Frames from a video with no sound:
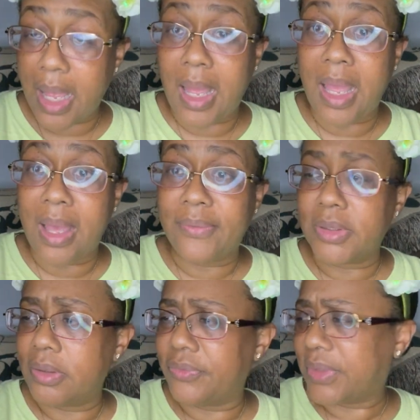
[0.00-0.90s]
I have a
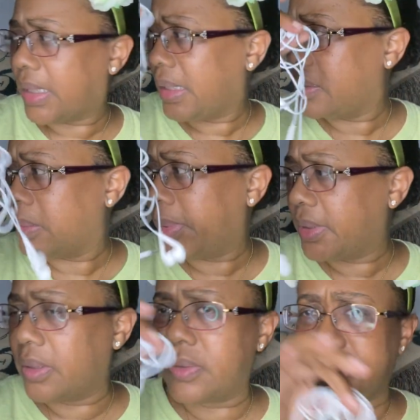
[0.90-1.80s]
little thing to put
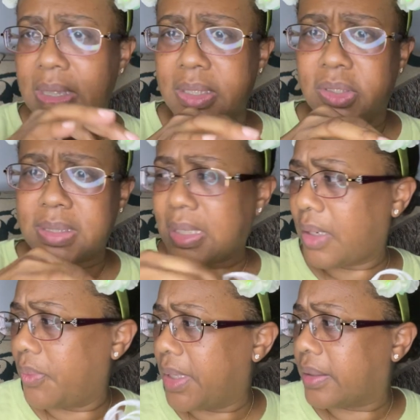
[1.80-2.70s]
those in just like
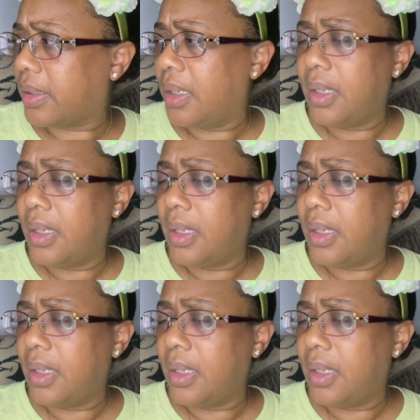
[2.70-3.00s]
with